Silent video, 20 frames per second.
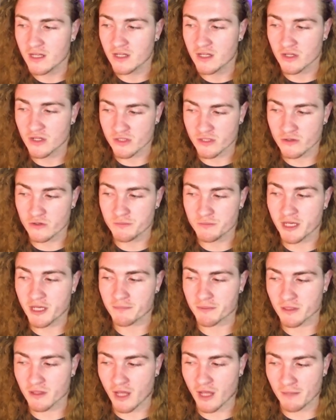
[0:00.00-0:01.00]
you'd be up
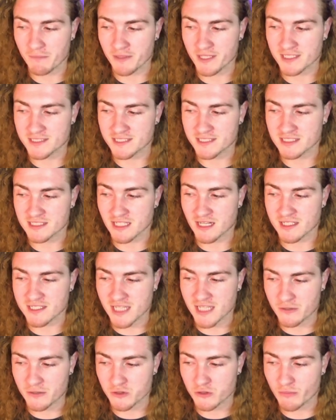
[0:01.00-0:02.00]
a lot, because this got
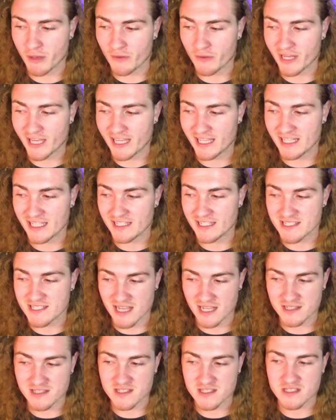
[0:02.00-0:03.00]
down to about eighty
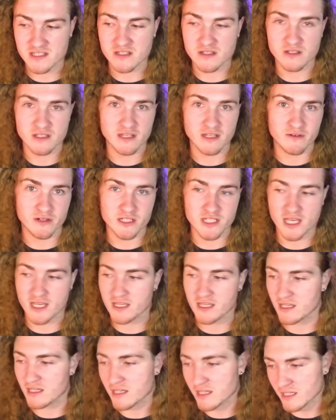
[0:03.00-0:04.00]
cents, give or
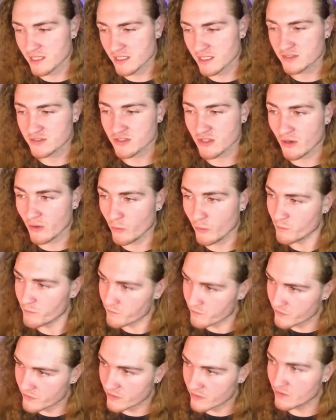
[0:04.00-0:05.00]
take, so
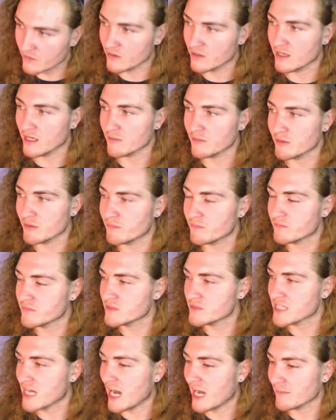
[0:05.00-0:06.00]
you gotta be
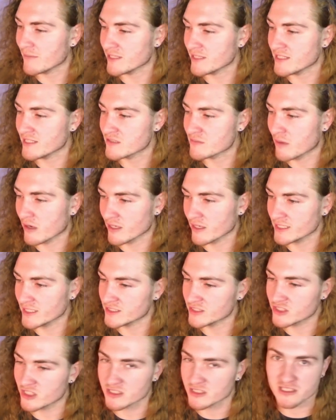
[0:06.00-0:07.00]
timing these markets
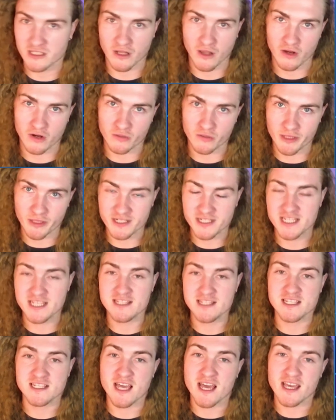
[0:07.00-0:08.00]
just a little bit. D
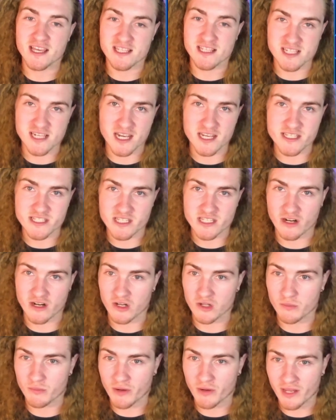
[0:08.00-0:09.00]
C A is nice and
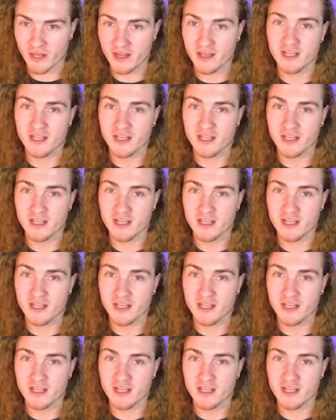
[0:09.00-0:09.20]
all, but